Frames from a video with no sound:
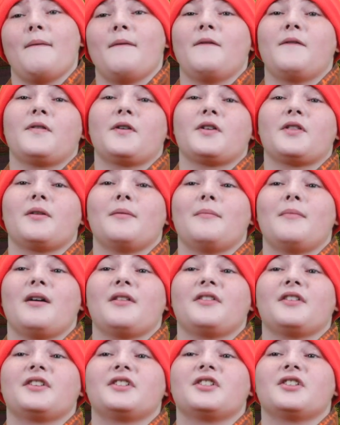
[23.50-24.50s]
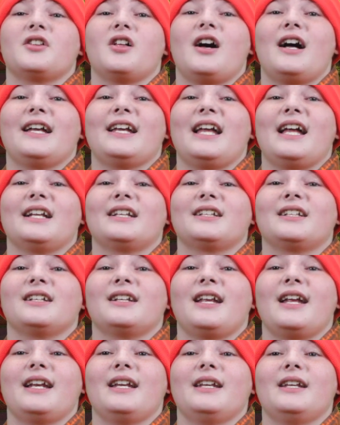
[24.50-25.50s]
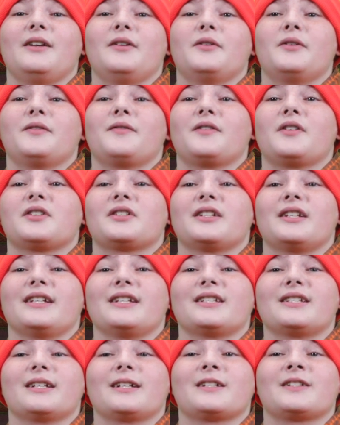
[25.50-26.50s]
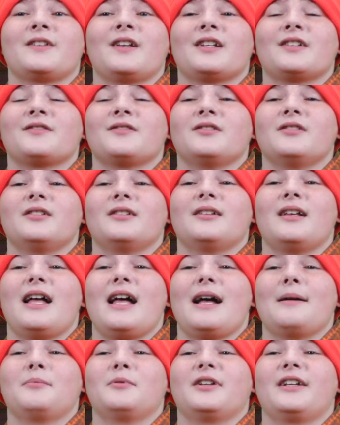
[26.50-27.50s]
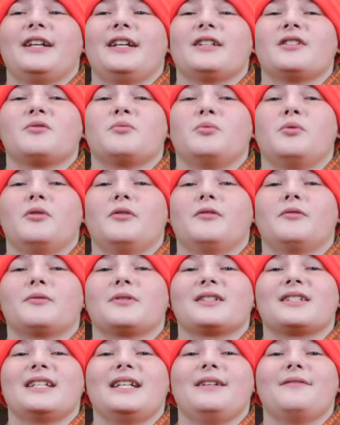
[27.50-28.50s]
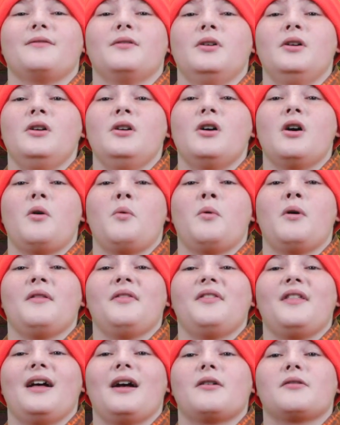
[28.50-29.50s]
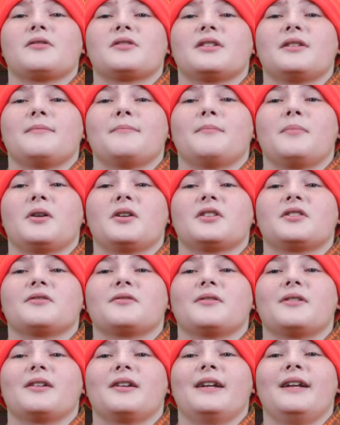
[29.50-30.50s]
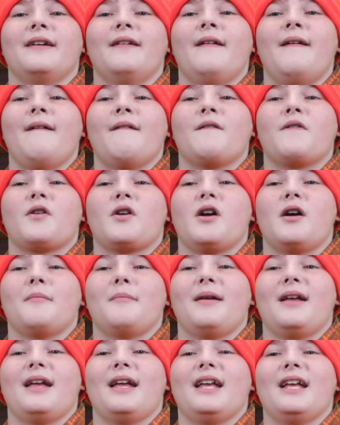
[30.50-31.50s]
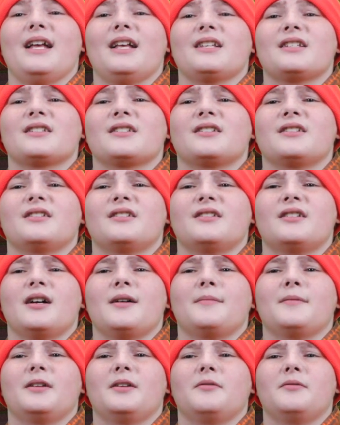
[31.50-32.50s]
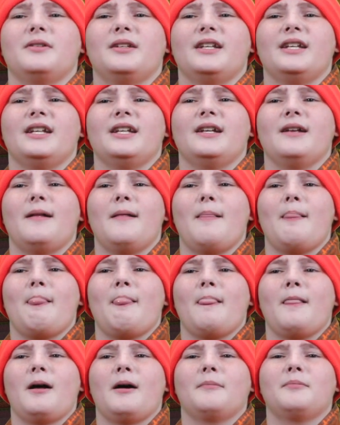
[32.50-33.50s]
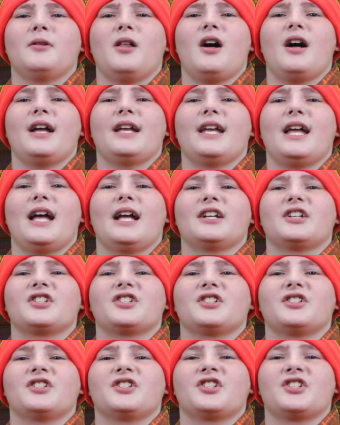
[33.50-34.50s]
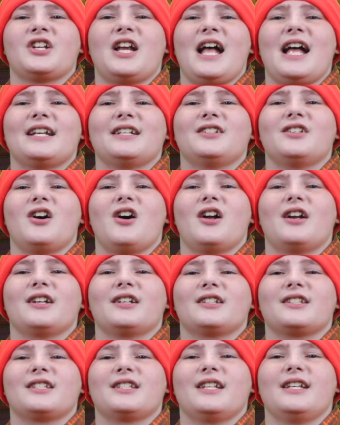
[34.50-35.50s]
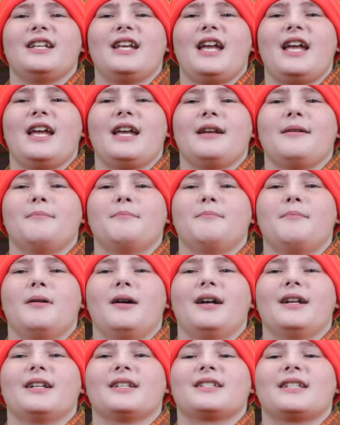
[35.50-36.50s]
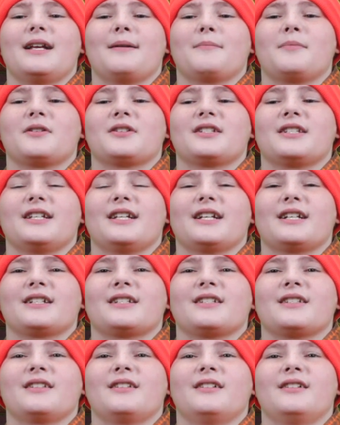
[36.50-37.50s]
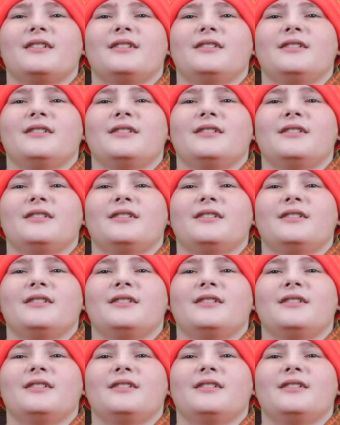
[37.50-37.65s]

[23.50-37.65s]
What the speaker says: for the month of July at Canadian University. Successful applicants will receive a $1,000 bursary from ASWD. Apply at shad.ca by December 6th.